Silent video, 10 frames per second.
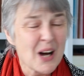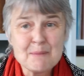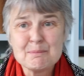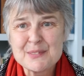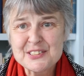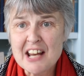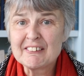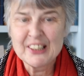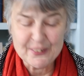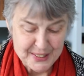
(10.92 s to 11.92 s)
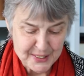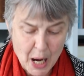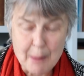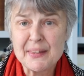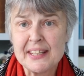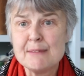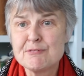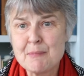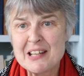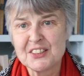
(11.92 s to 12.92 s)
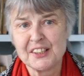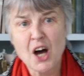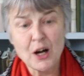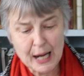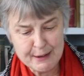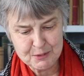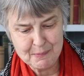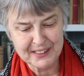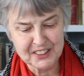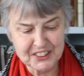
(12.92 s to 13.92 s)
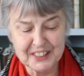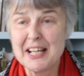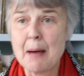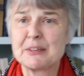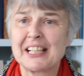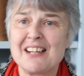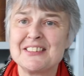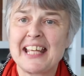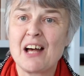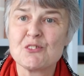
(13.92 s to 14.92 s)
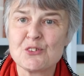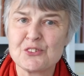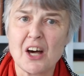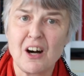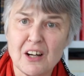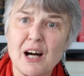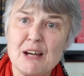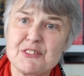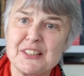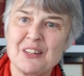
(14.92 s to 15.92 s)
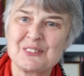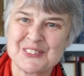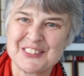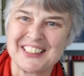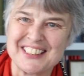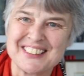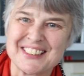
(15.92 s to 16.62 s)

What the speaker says: I'm Sarah Lewin. I'm the Information and Archives Manager in Hampshire County Council's Archives and Local Studies